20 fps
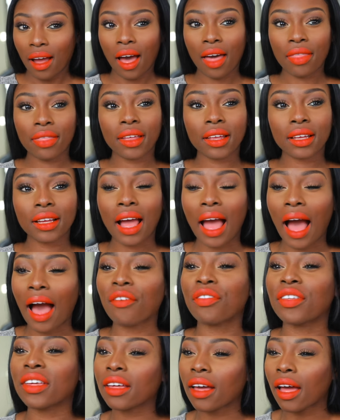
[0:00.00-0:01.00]

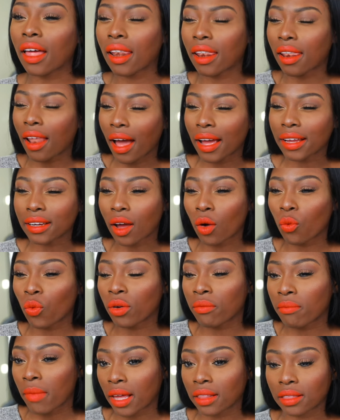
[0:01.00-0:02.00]
I think a liner
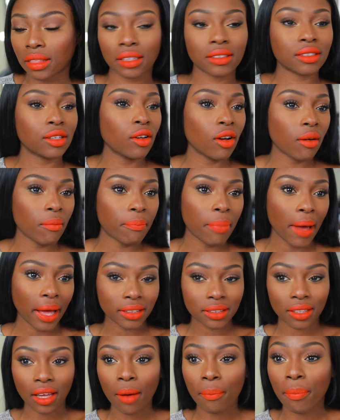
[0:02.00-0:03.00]
would make this look
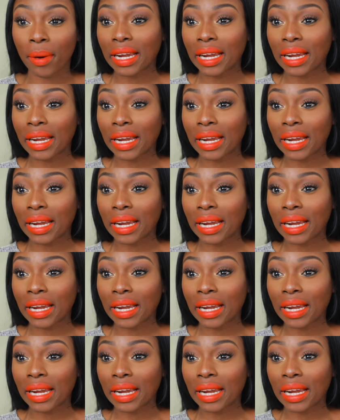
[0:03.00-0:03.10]
better,